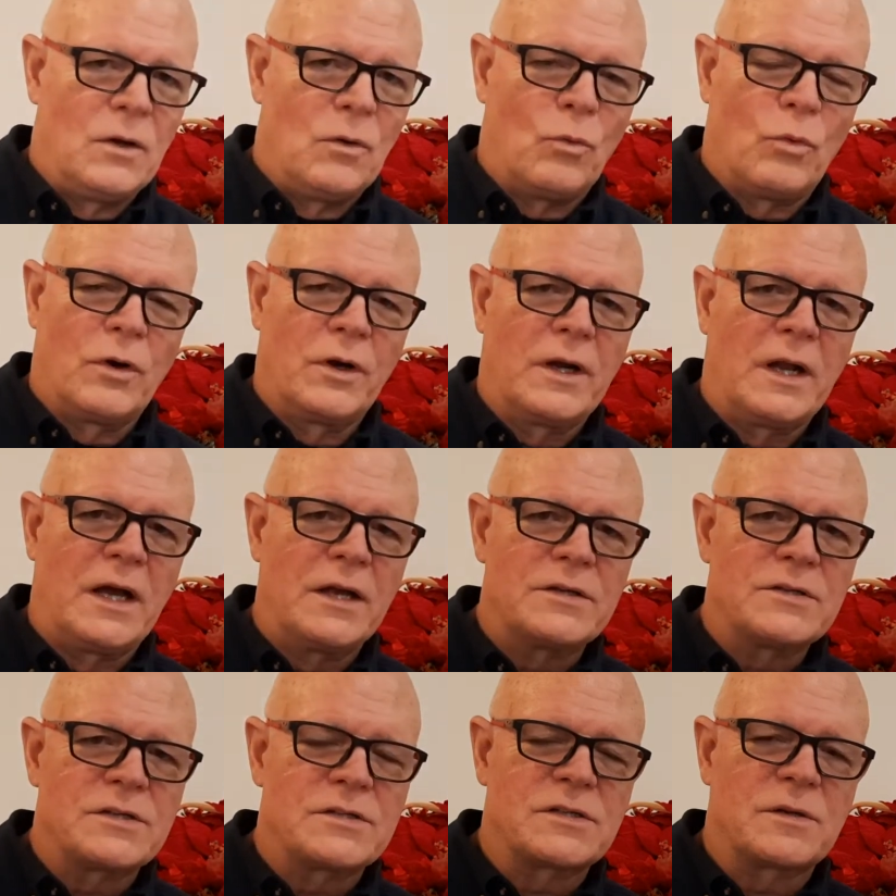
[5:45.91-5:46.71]
We're
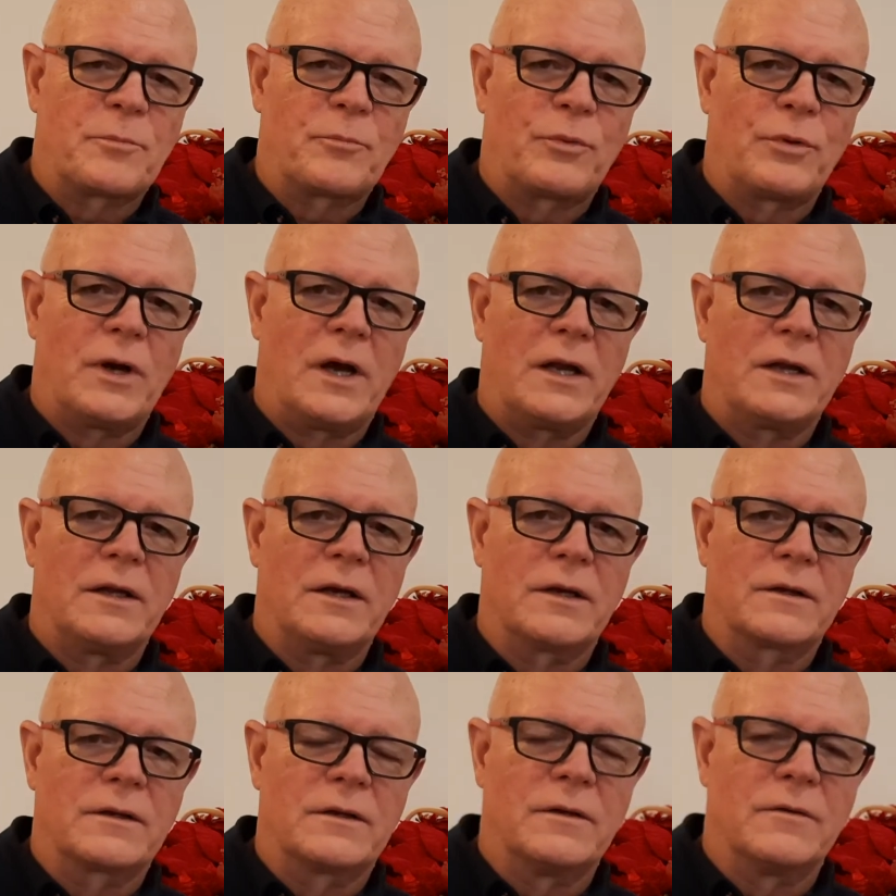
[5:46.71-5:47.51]
not just a
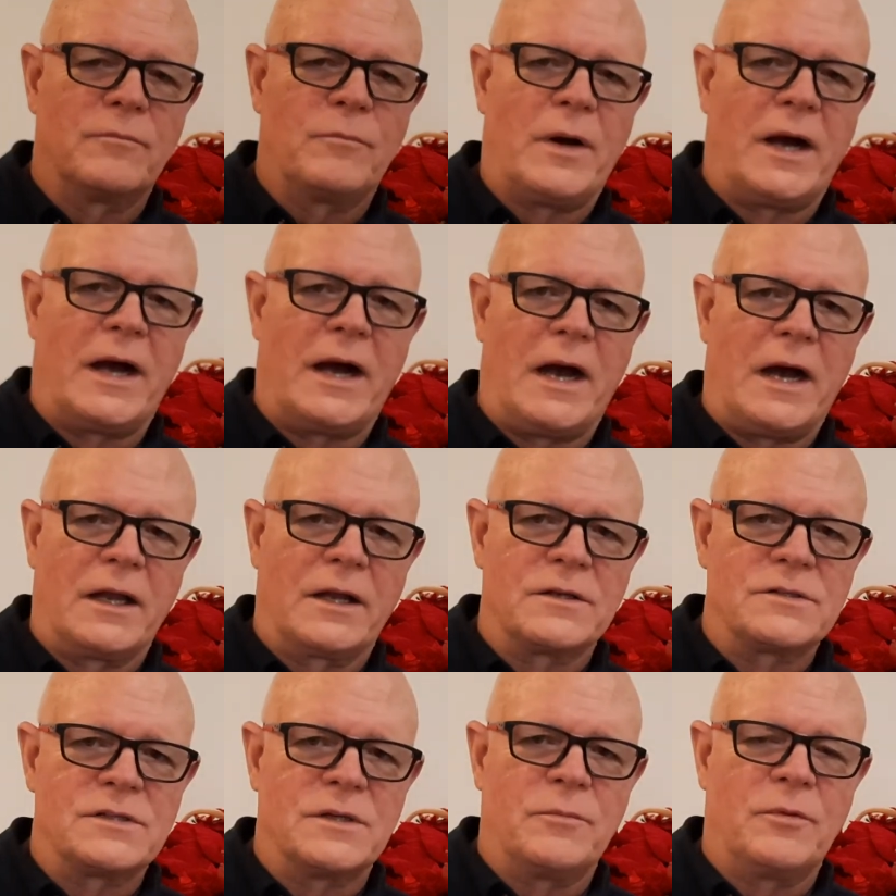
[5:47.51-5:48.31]
product of
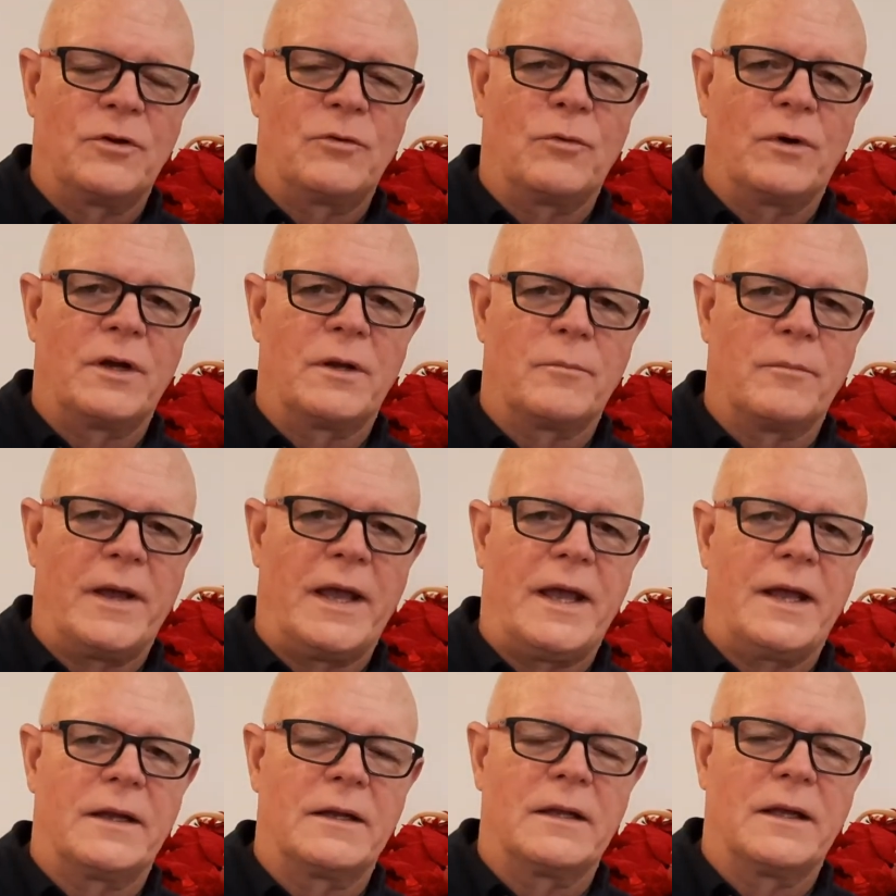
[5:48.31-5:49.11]
biology between a
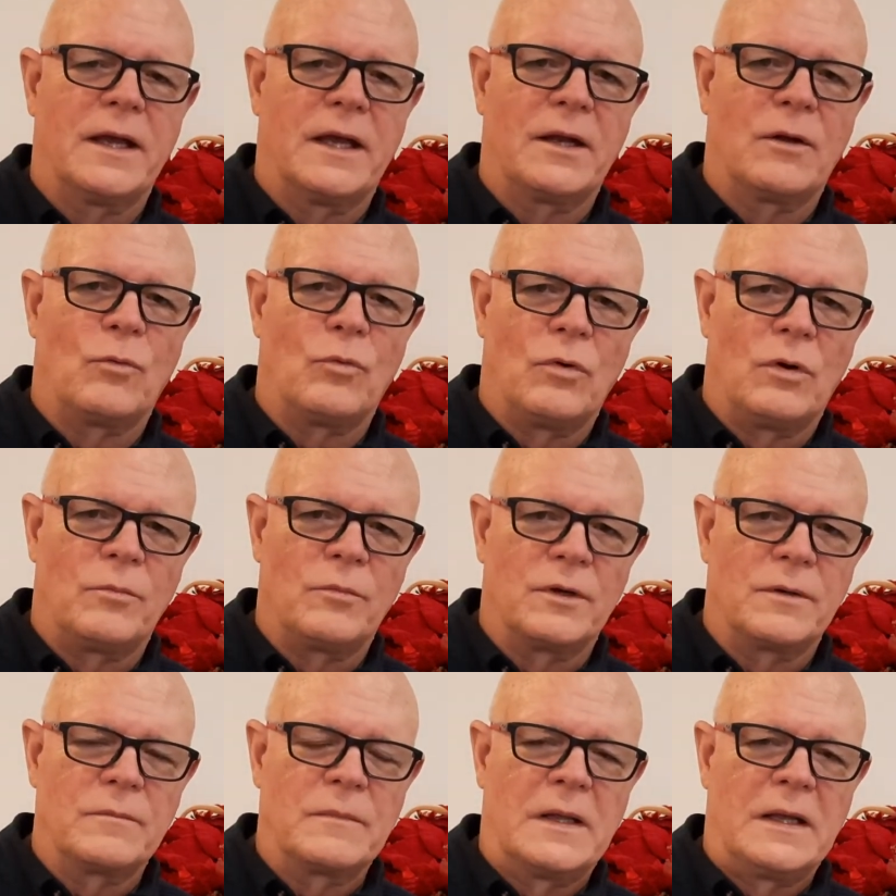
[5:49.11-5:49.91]
man and a
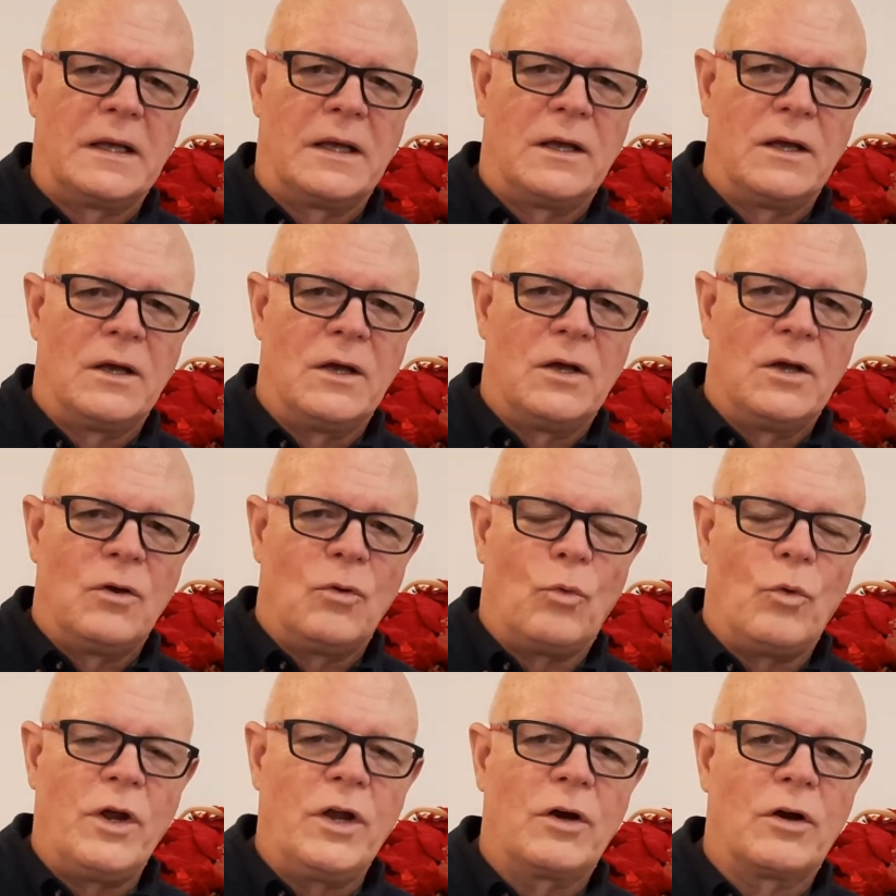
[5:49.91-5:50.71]
woman.
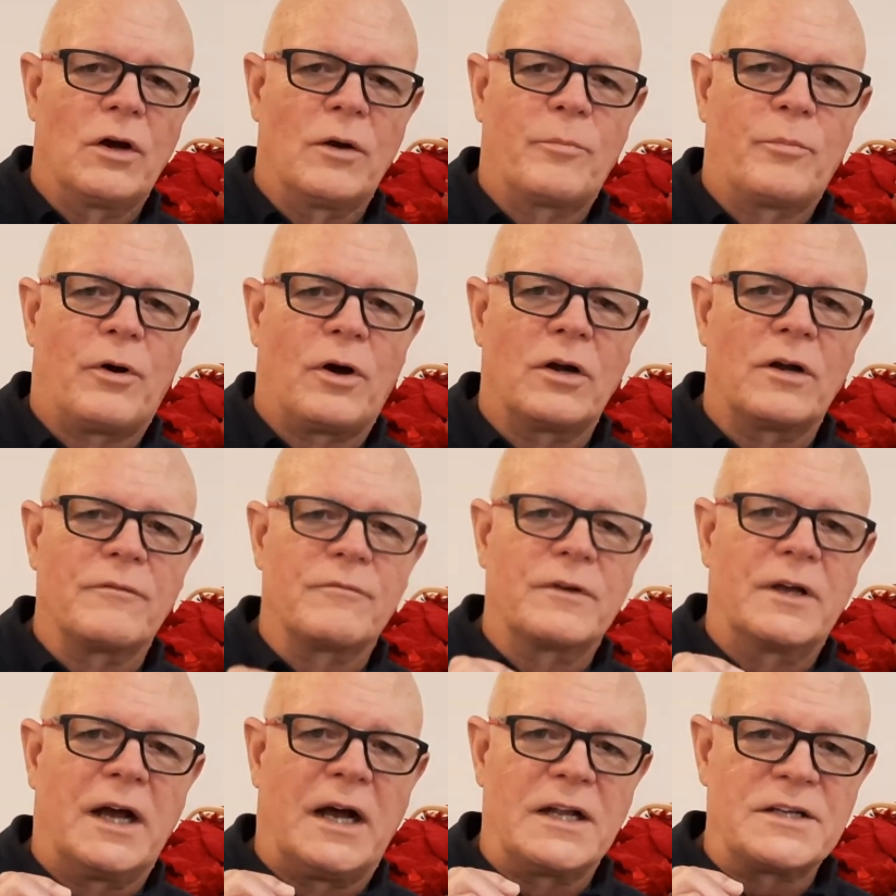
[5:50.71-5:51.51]
We are a part
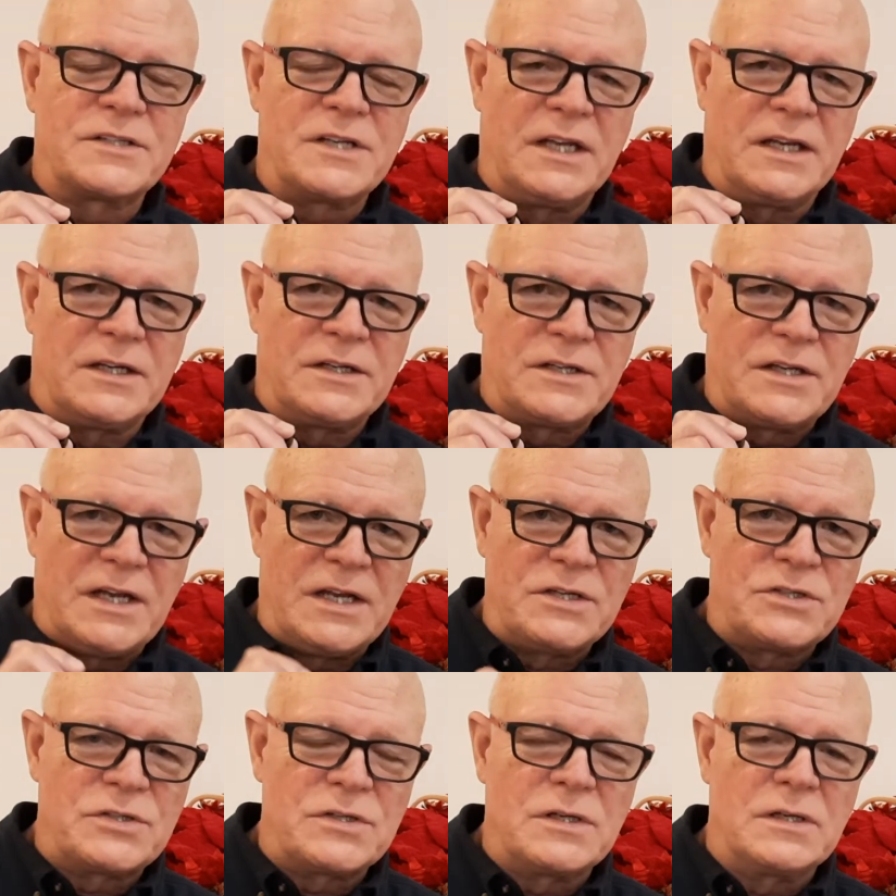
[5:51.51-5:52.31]
of God's
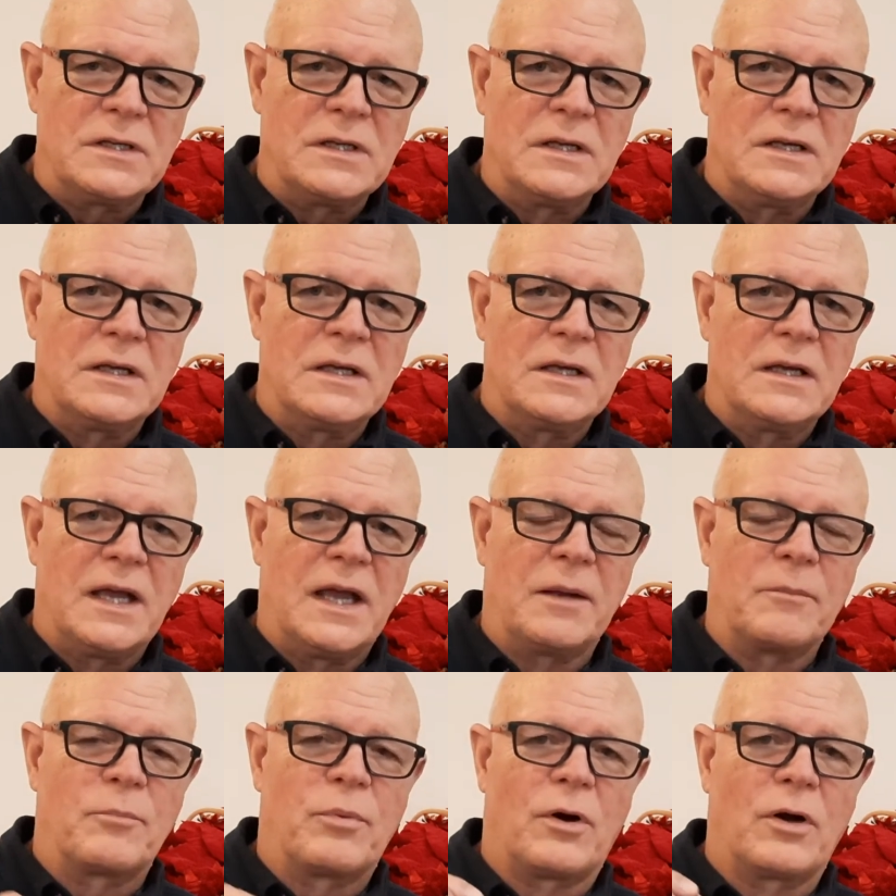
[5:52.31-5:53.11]
intention
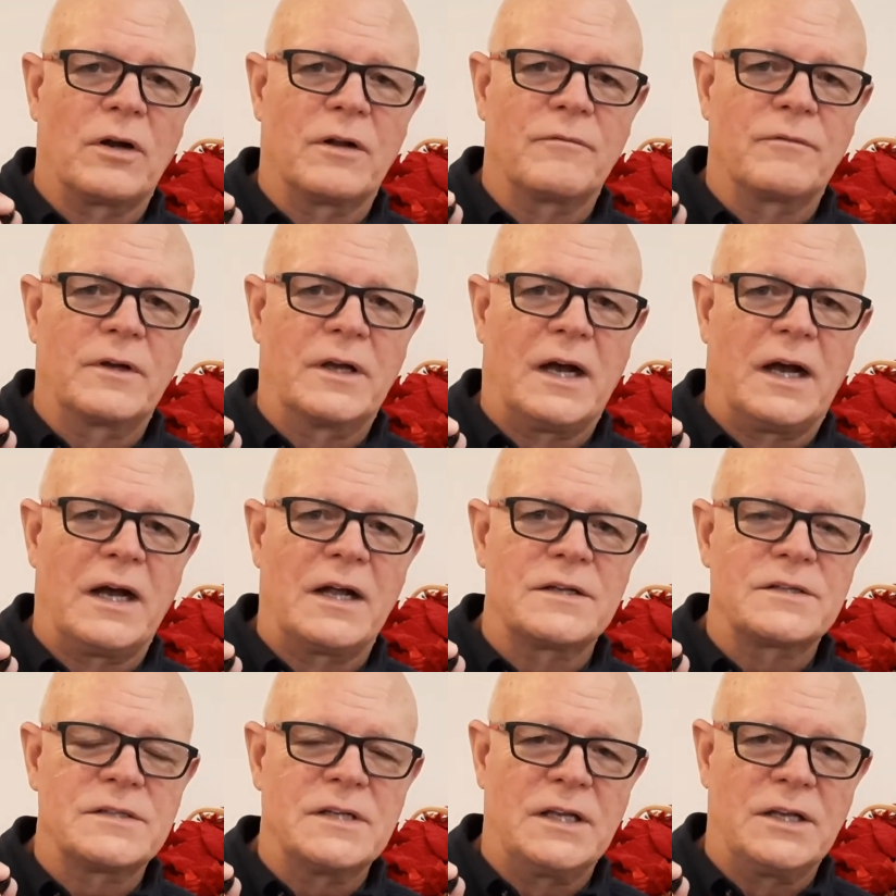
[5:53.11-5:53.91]
and part of
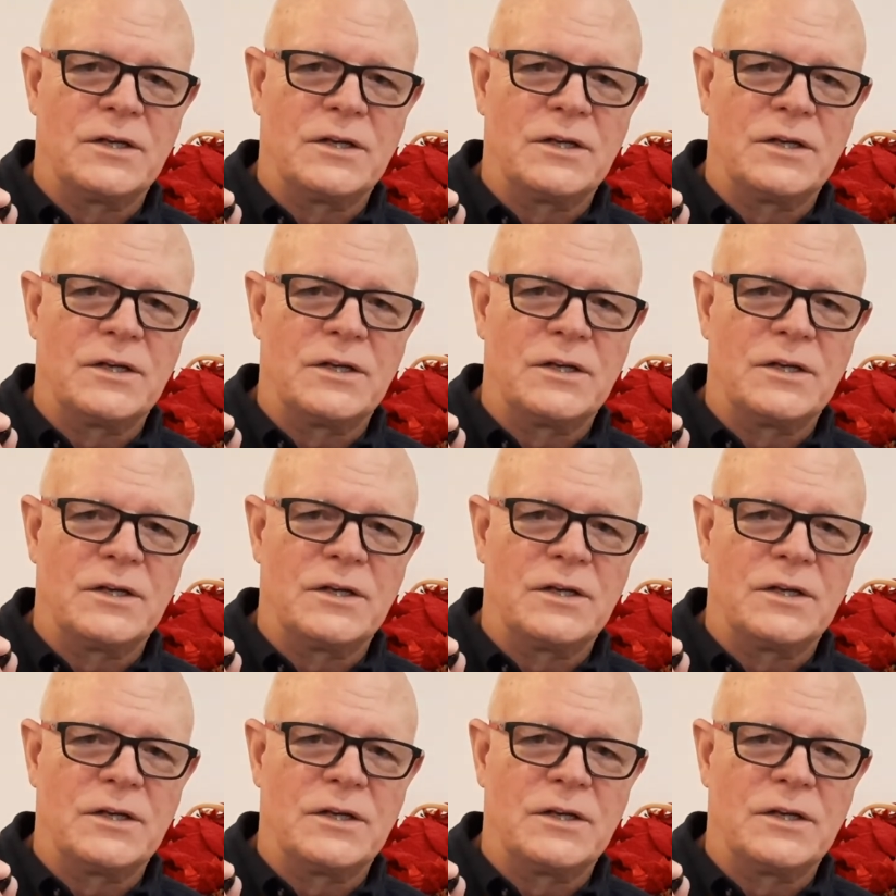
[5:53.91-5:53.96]
God's